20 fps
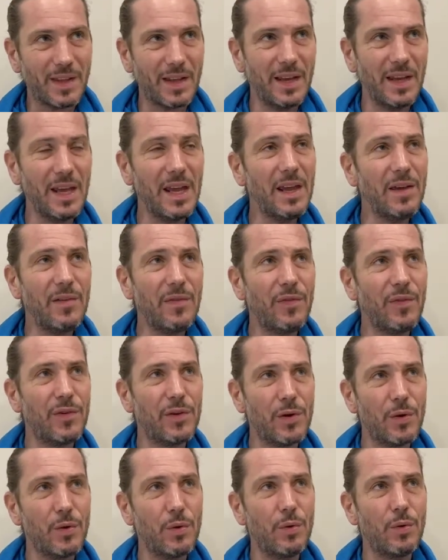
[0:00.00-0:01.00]
if
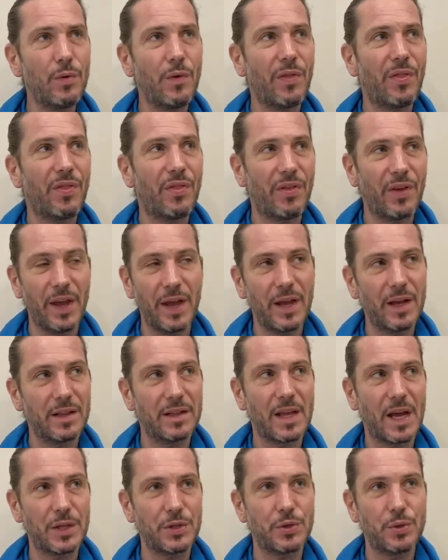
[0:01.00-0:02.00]
you think
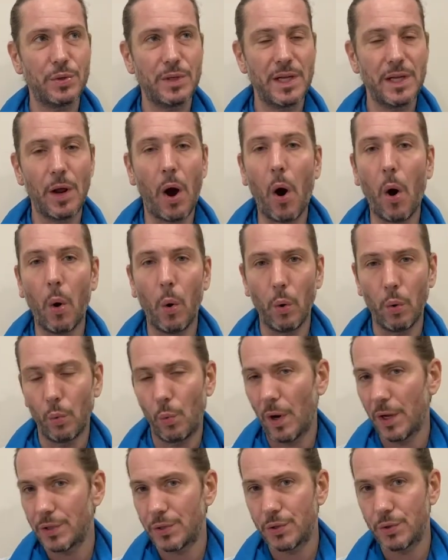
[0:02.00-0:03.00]
that you did all
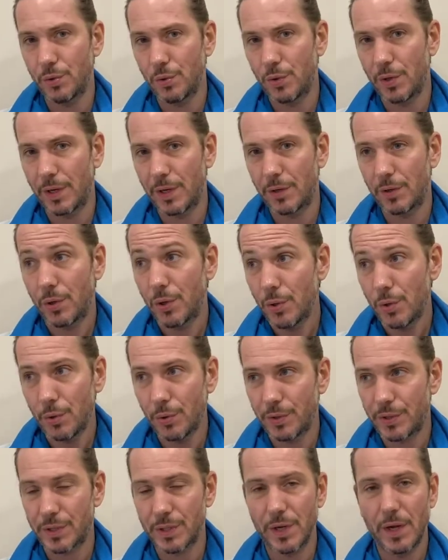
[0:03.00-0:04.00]
what you
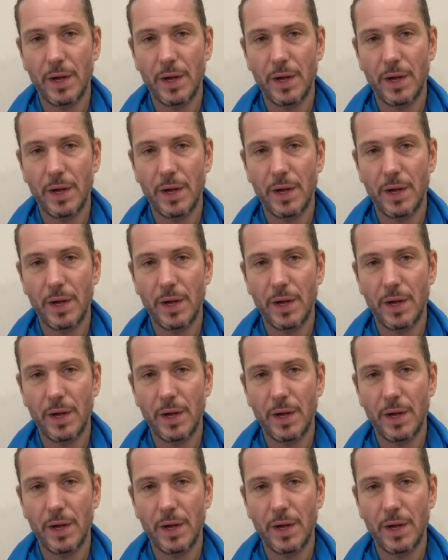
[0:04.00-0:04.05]
could,